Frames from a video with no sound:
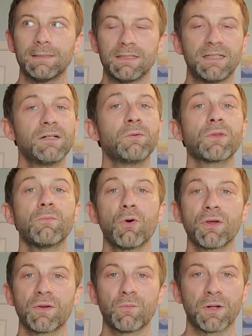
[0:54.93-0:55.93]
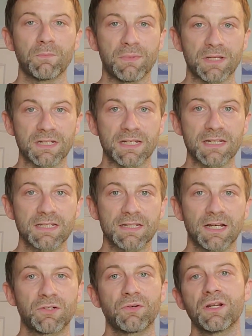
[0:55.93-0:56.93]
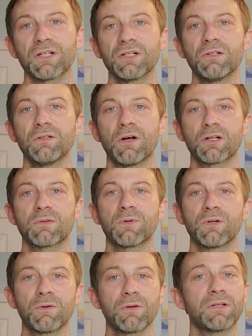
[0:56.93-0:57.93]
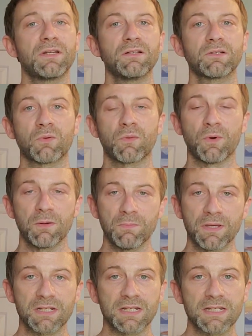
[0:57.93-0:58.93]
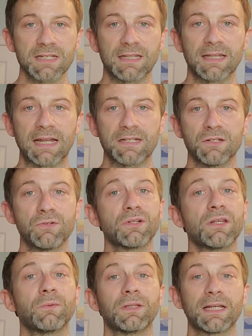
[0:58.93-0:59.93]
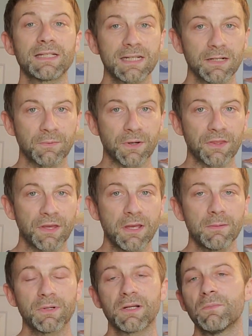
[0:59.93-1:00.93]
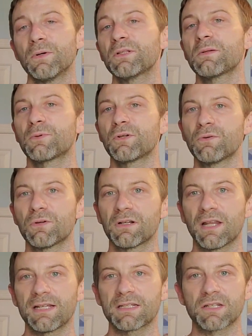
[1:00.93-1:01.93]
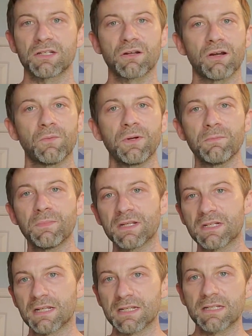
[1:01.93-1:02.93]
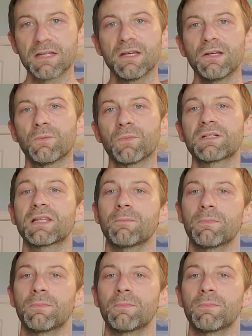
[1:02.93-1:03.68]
deal with more than one business. A traditional entrepreneur deals with one business, and that's usually what they stick with. But a multipreneur likes to start one business. Once that